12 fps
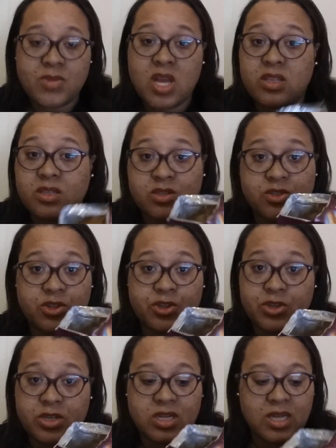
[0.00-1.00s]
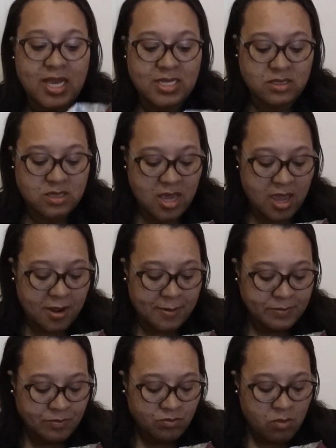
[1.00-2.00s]
think this is a good light snack.
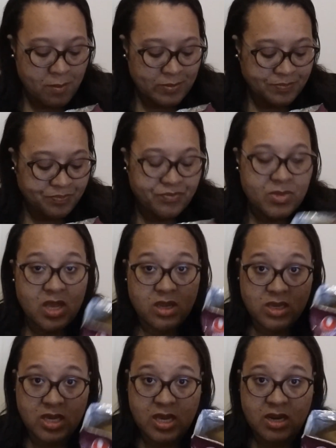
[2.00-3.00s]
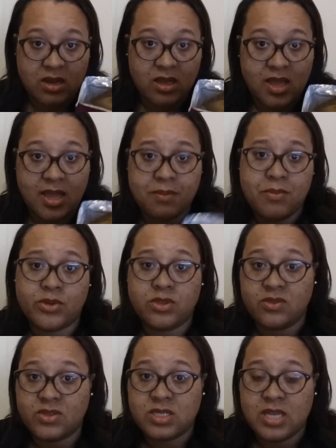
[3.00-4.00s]
Again, like most of the